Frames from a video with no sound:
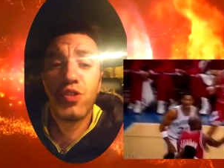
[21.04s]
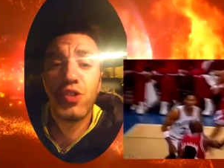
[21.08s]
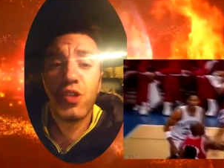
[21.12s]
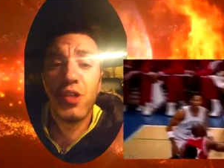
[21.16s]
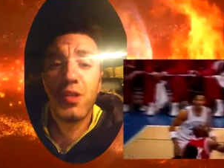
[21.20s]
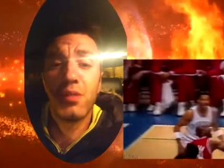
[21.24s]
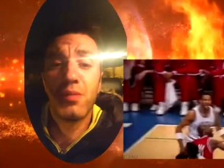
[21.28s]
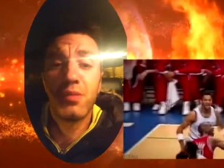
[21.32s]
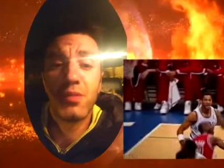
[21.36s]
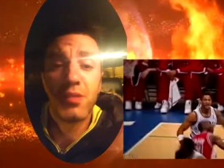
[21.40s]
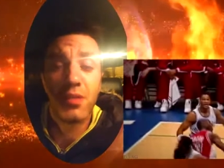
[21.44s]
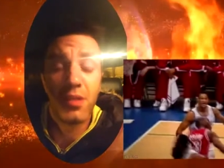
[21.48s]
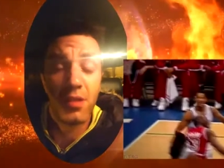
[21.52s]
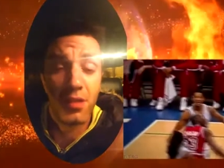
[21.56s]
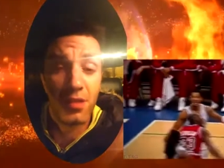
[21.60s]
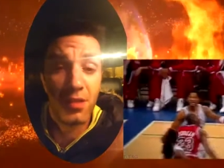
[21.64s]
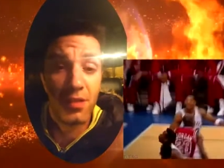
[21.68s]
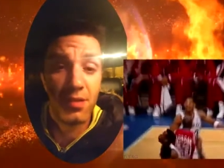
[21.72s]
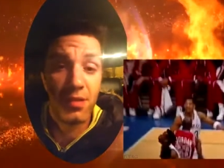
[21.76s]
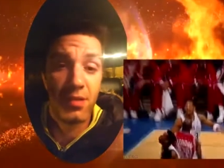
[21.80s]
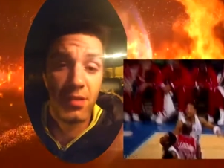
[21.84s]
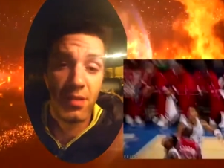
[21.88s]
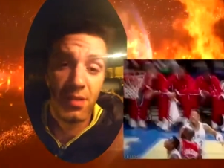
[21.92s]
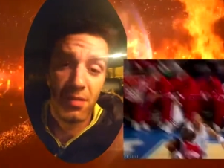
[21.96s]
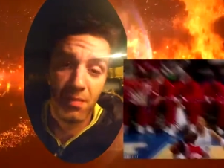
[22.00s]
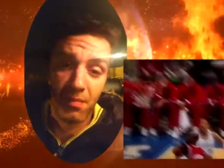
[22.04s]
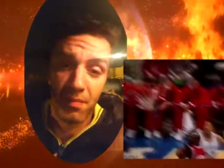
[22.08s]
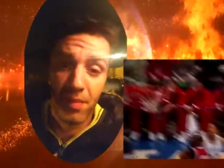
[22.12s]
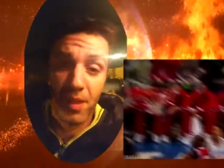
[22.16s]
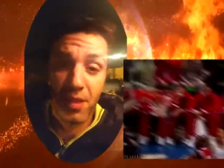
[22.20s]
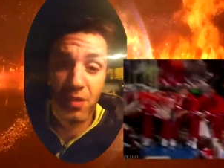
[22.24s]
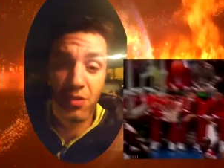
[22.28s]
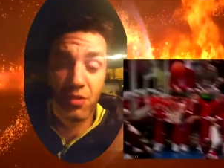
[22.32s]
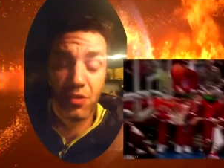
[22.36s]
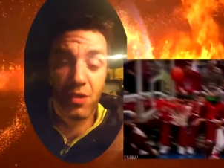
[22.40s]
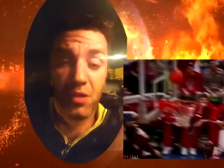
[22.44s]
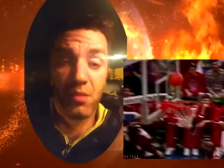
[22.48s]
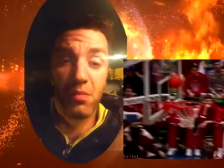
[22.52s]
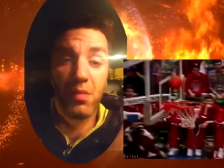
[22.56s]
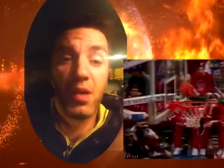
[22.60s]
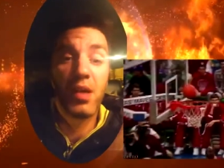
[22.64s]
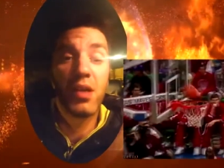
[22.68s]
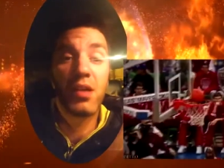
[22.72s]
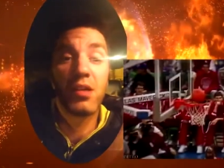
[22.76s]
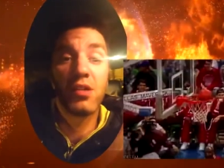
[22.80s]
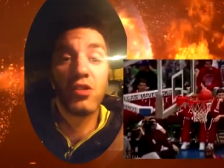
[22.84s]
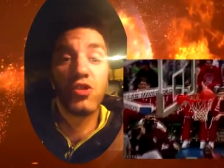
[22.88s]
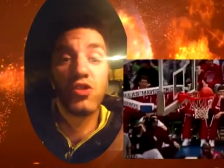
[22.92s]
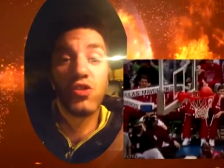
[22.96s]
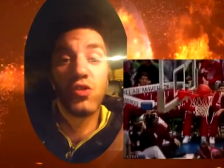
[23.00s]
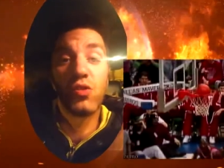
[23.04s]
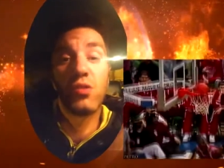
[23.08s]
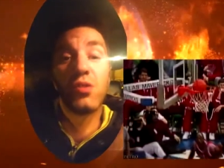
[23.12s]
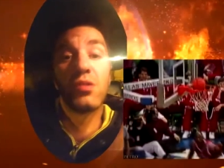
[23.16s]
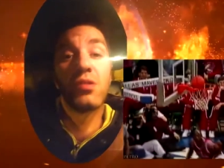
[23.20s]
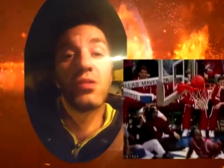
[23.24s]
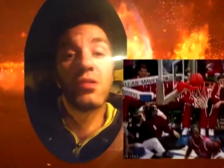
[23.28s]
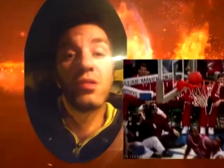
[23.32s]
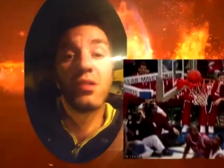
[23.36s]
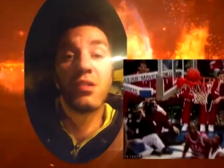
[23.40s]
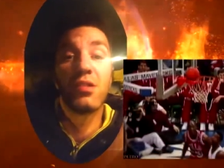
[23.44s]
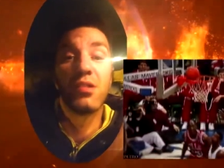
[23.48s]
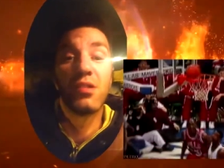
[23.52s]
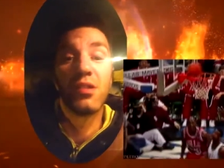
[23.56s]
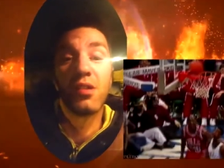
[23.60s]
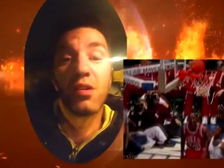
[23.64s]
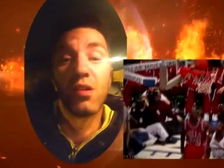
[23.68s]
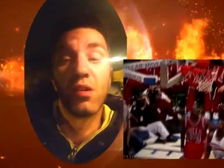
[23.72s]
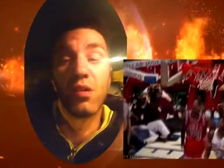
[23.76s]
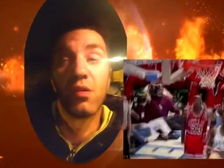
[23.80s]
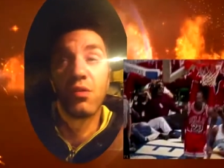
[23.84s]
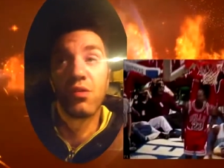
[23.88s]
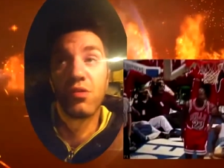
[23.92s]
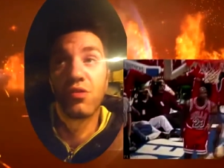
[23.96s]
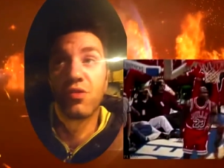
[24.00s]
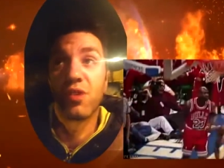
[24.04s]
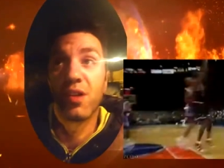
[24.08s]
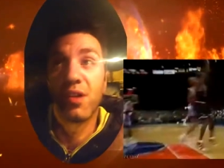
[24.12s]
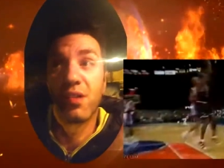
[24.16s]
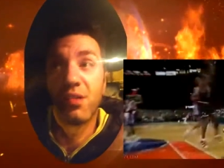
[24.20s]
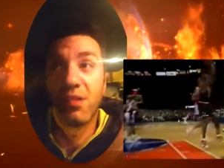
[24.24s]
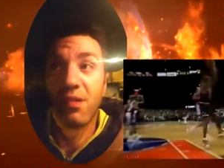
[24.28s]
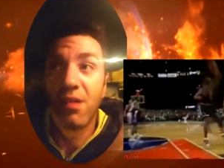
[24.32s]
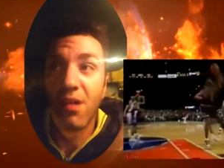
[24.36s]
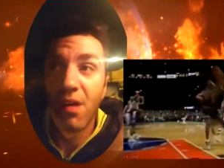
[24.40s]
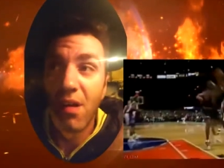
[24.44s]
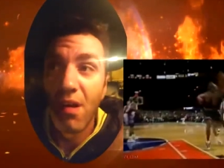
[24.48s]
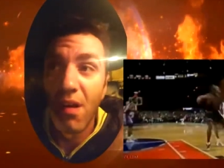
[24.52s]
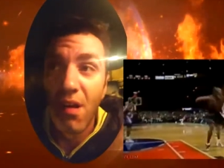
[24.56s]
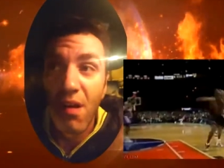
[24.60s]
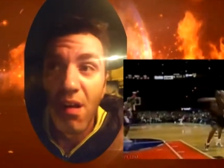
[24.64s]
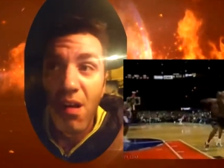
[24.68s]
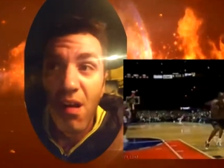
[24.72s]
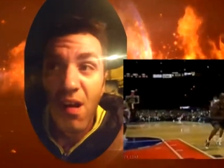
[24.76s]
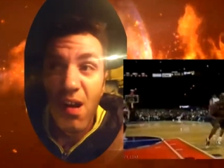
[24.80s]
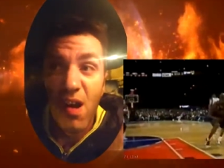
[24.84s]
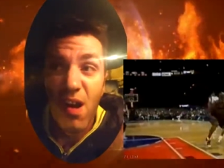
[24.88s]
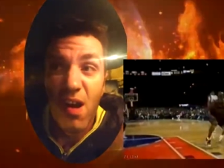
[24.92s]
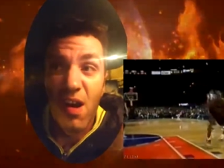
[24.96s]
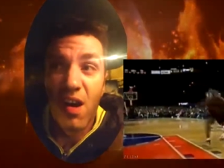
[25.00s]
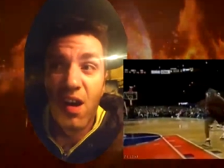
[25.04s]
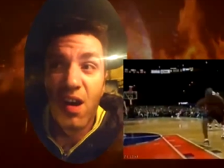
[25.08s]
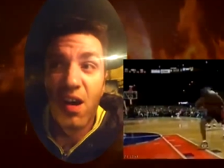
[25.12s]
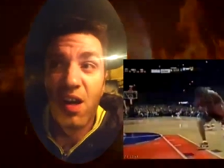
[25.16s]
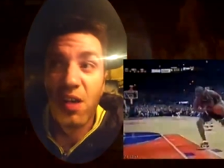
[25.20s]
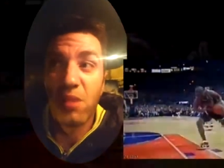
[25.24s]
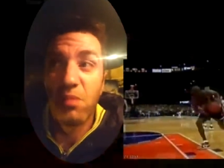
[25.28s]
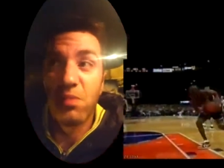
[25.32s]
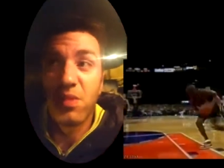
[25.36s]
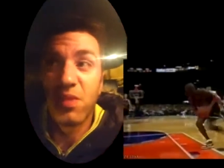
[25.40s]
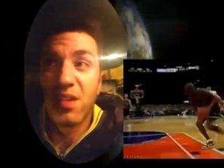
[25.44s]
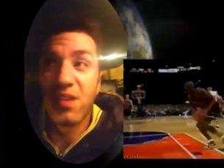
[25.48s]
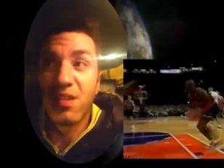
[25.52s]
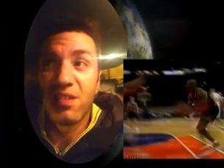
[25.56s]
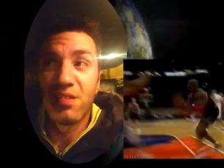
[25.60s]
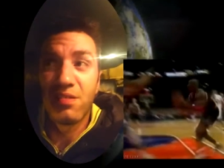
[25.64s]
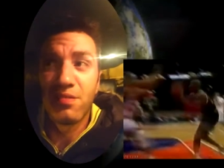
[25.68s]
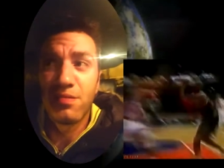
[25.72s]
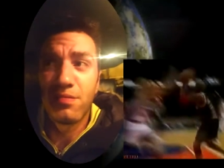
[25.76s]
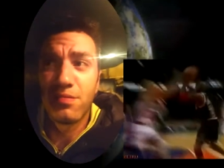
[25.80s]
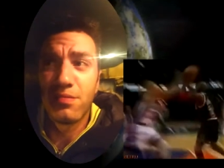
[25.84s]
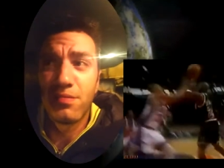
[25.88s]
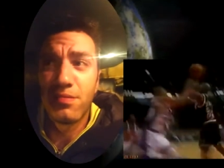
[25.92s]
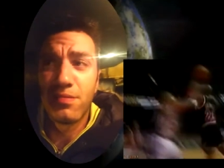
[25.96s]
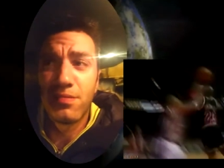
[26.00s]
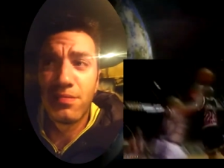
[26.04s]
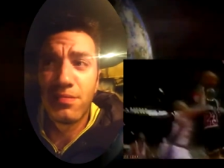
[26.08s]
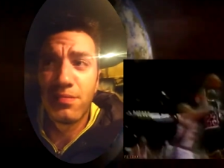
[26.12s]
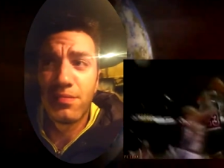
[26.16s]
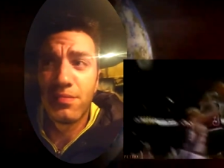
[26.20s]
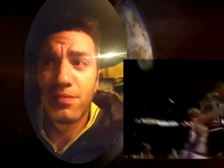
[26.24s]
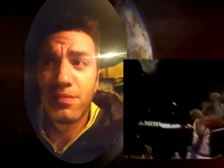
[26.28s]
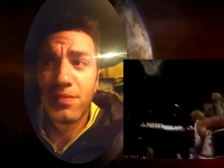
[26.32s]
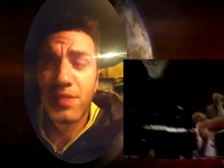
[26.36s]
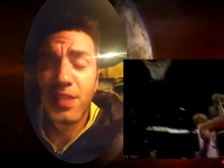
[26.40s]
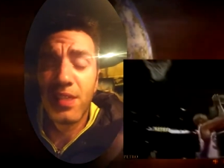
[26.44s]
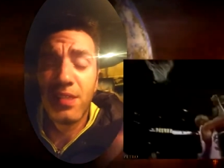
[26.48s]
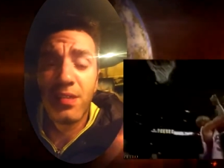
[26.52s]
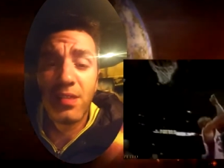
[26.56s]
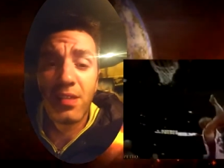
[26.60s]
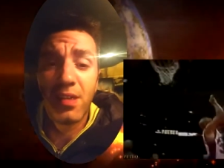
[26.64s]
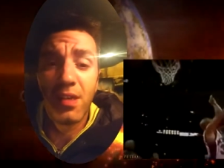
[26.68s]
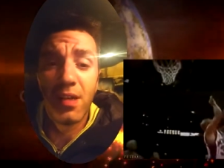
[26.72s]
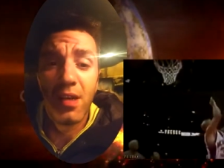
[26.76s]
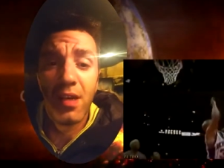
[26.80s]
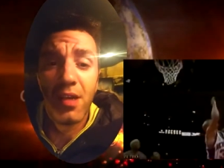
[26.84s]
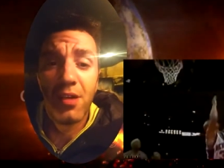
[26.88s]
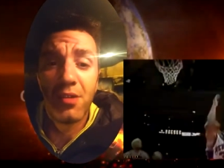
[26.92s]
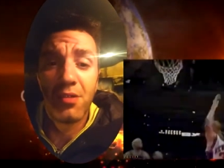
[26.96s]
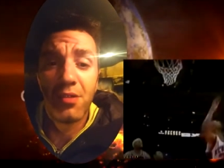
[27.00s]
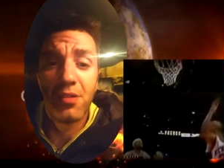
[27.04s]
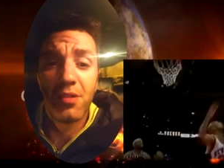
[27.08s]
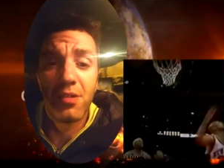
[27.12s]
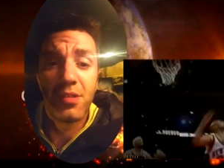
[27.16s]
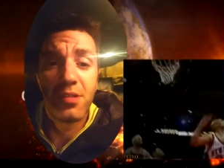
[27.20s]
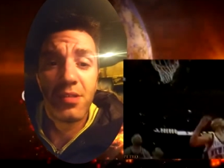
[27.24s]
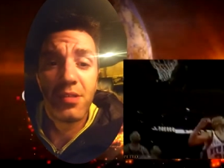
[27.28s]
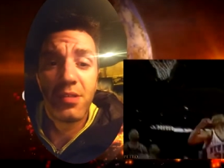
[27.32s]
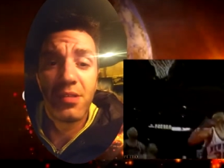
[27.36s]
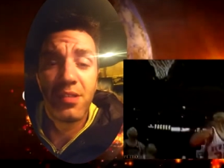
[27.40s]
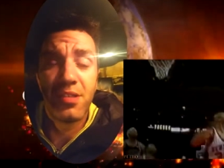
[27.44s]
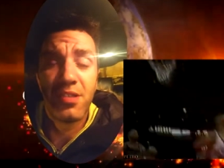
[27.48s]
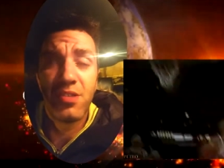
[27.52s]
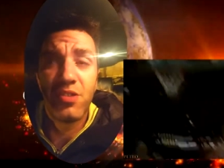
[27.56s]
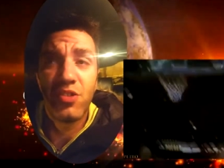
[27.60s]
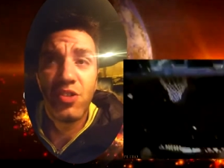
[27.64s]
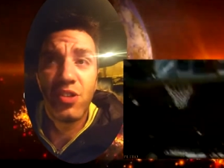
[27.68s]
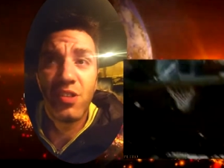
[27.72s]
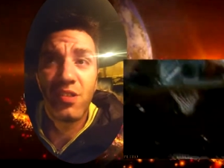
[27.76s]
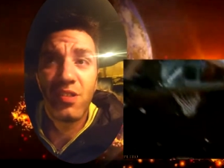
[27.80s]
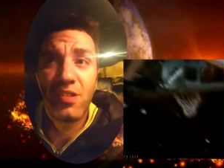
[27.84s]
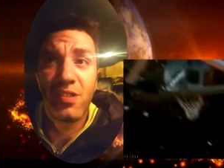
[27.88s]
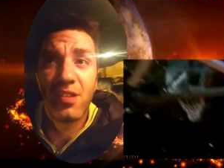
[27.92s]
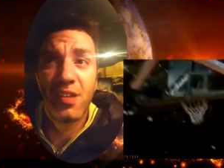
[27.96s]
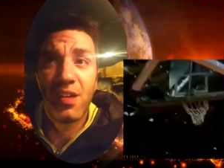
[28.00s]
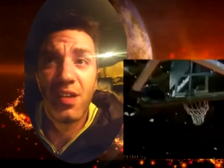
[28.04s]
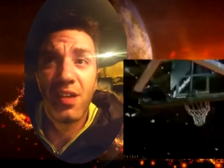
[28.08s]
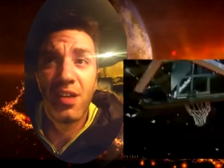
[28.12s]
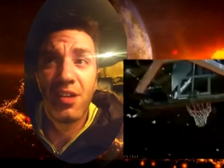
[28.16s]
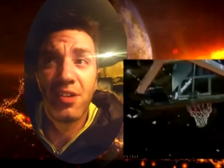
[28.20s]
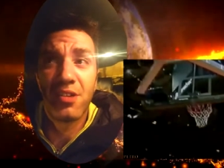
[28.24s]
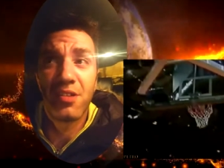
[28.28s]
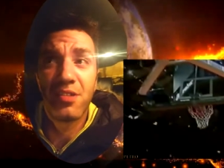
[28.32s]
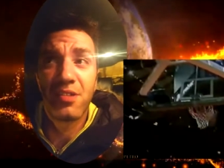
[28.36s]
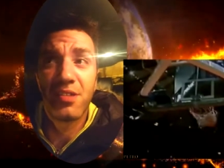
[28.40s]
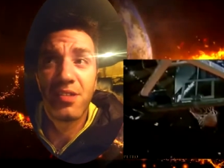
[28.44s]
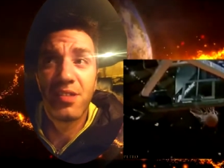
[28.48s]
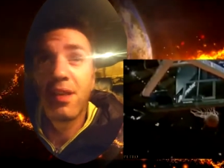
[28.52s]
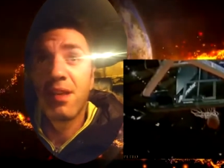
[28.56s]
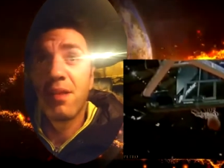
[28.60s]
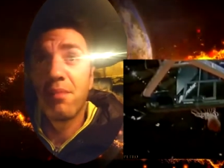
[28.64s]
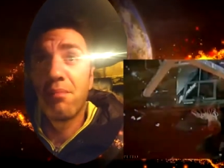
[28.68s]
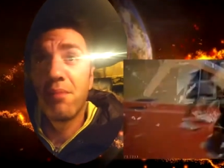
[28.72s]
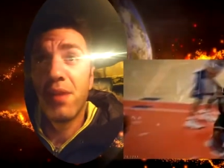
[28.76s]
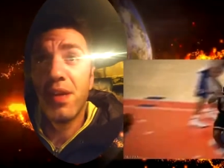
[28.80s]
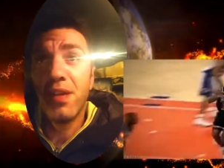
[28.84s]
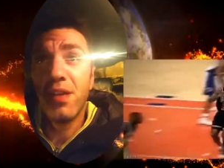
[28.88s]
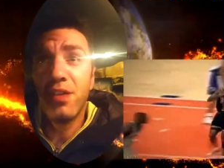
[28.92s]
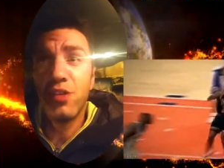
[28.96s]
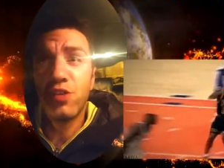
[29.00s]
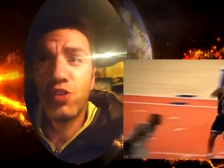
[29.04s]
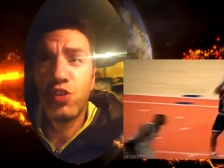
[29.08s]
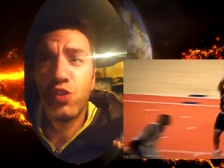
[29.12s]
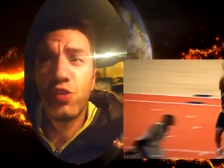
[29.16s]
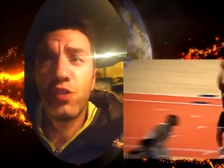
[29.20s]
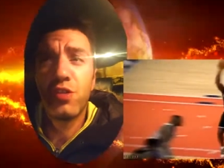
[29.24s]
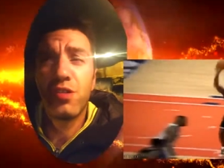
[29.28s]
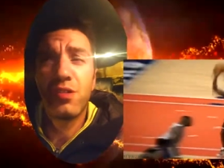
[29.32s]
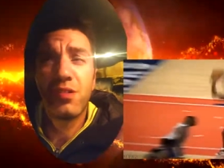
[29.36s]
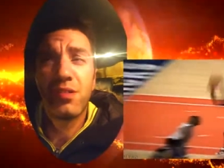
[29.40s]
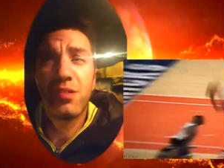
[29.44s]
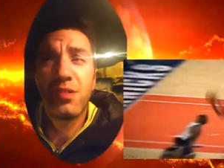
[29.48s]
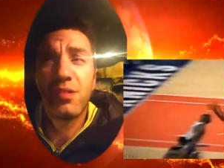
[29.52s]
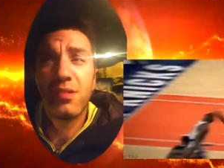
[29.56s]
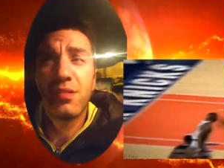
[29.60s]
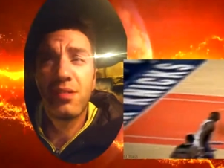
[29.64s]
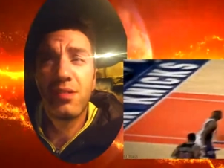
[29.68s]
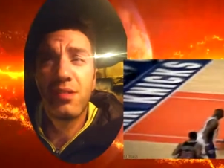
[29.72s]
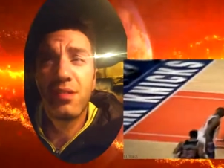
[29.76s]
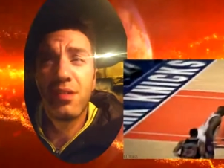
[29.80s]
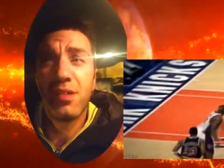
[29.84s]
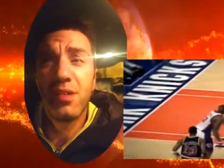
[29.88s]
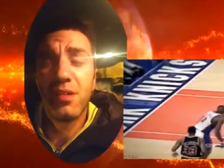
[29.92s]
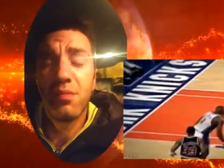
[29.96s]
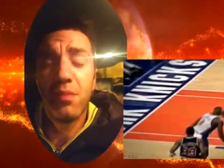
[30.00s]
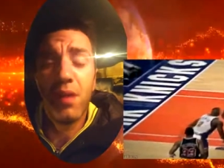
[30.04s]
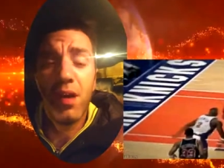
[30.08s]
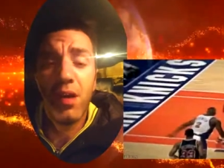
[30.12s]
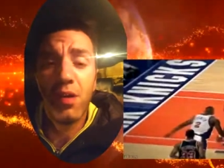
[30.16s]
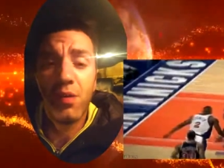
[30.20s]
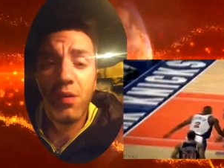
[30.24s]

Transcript: James is better than Michael Jordan in the long run. I mean, that's hilarious, that's just hilarious. Michael Jordan, in my